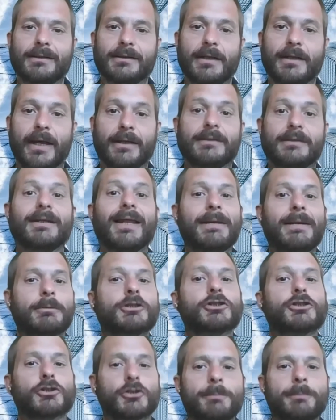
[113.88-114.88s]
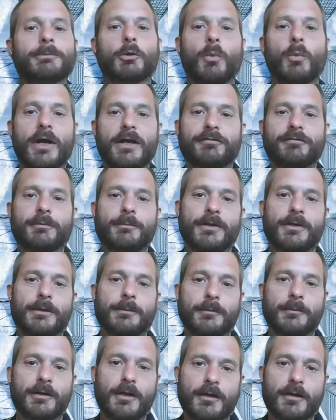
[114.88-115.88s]
labor stripped away from
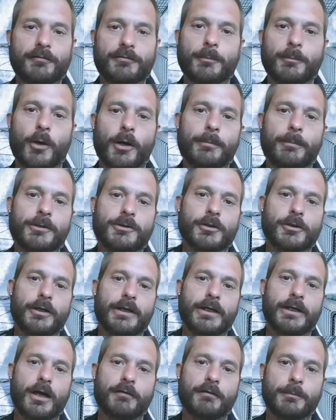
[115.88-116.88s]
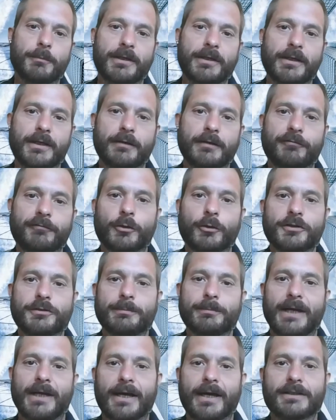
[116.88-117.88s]
them from arbitrary government
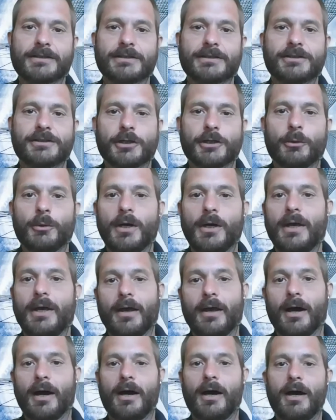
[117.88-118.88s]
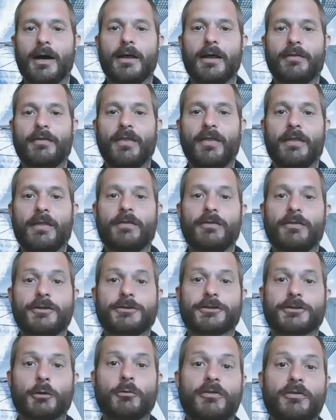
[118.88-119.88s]
enforcement action. So
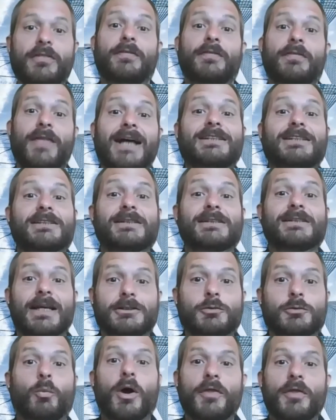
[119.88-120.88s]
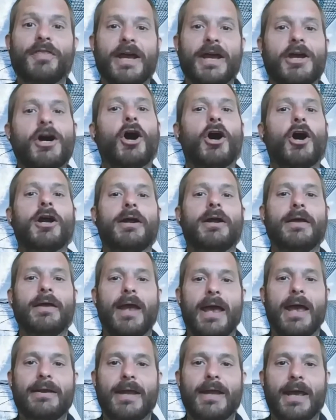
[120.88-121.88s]
that's what they are,
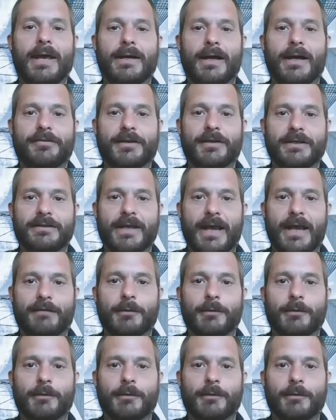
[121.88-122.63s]
and I think they have a